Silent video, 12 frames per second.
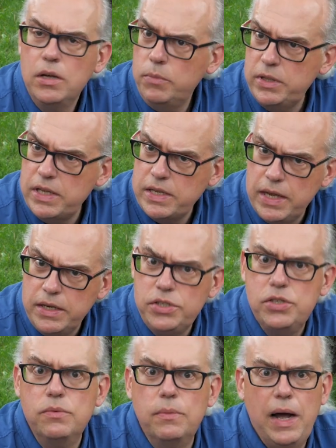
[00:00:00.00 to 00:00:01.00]
but the
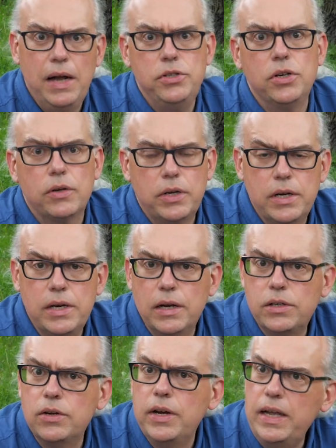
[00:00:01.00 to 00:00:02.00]
Yaesu modular
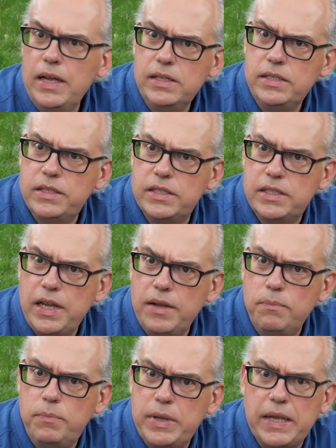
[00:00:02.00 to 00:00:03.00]
connector has the
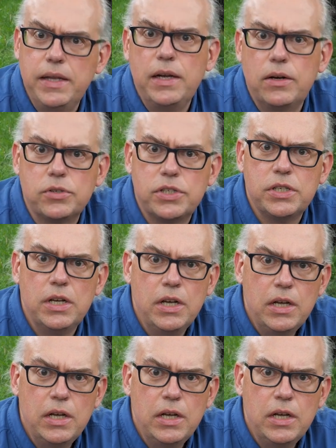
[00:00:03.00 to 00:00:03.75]
same pinout.